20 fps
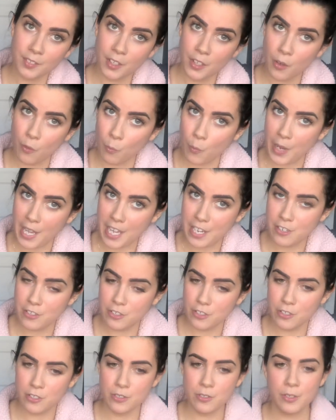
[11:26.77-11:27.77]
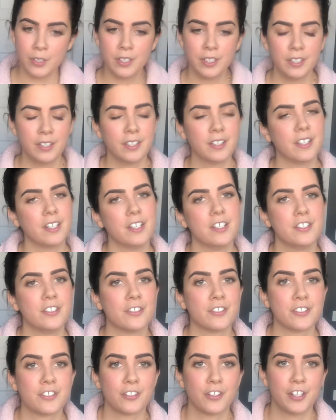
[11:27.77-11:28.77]
when you get your
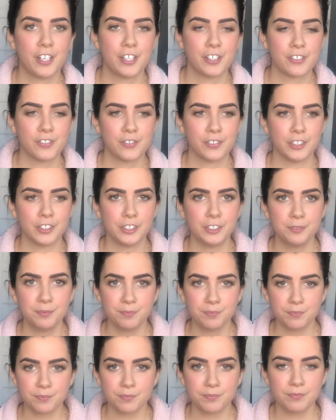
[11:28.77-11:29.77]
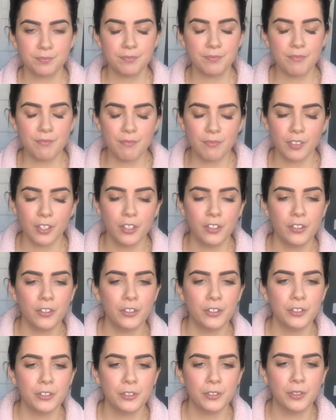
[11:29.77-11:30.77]
transfer,
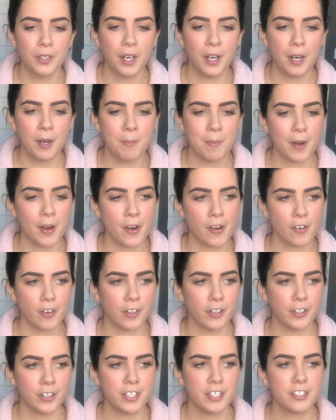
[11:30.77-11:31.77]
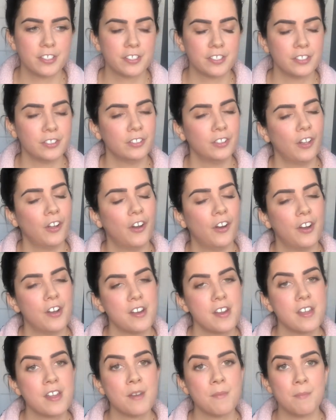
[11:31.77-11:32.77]
you are already still on
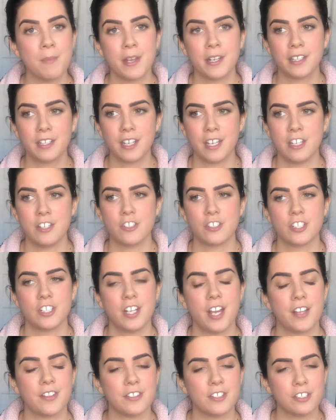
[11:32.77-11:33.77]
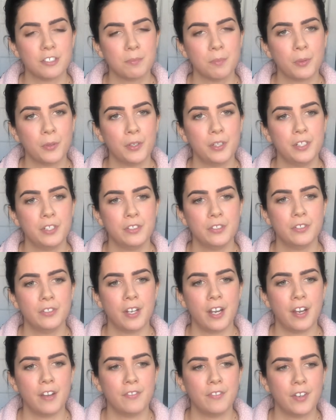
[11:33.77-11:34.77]
medication. At this point, you
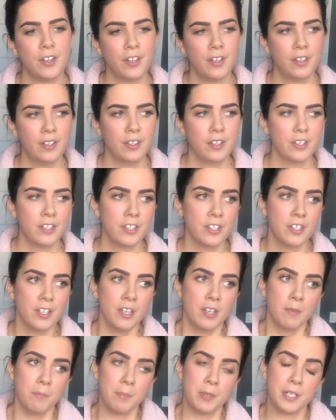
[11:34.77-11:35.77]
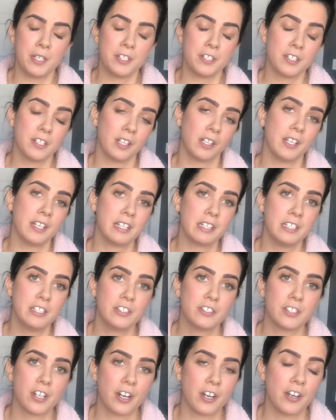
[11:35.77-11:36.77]
have been likely
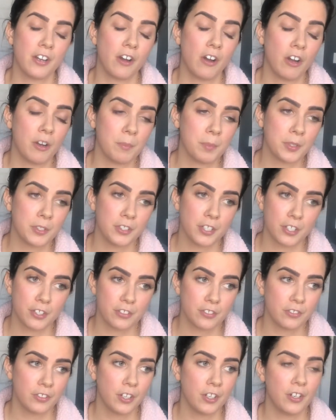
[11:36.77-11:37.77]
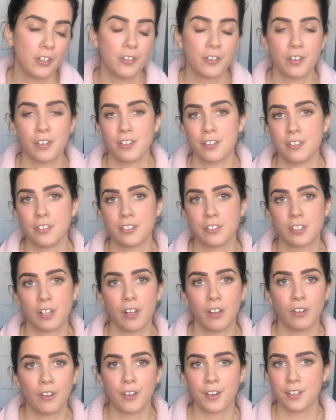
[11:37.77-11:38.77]
started on progesterone. There's a
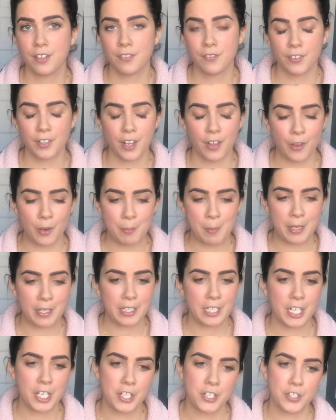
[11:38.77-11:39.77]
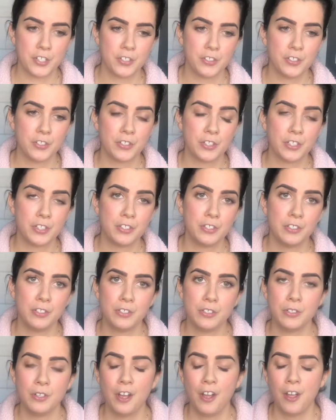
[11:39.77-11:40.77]
lot of different other medications you can
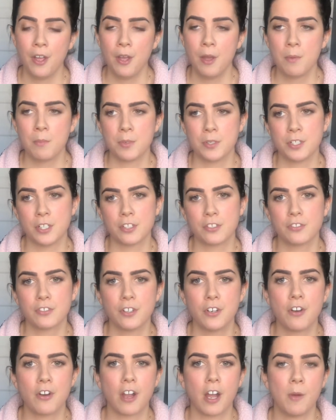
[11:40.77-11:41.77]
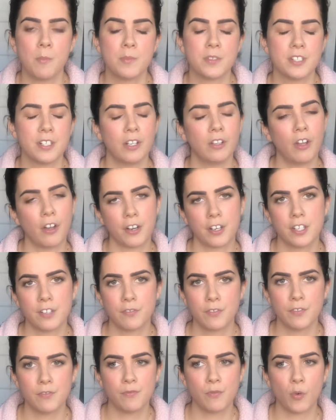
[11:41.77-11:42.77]
do. Progesterone comes in a lot of
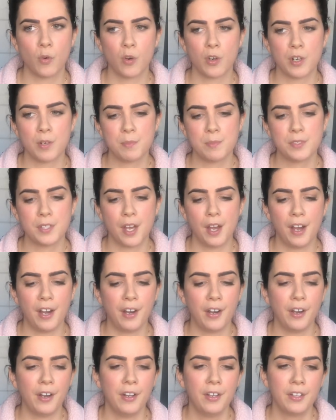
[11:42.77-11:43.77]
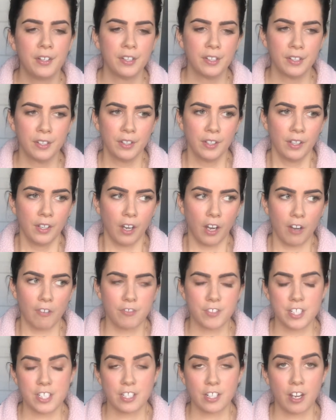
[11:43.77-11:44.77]
different forms.
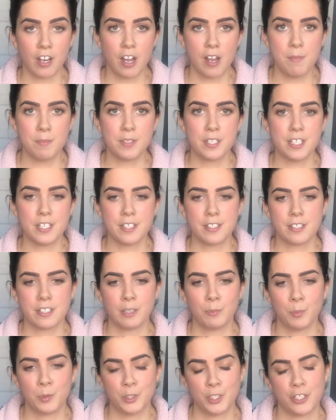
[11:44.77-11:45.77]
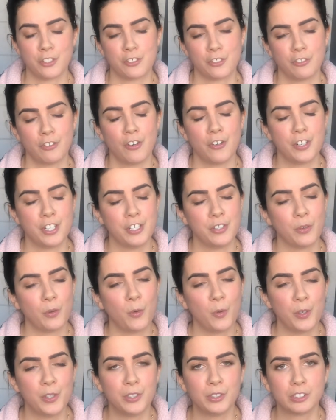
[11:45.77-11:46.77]
Oftentimes, it's a progesterone in
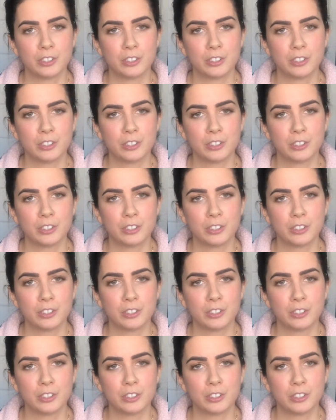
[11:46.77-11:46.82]
oil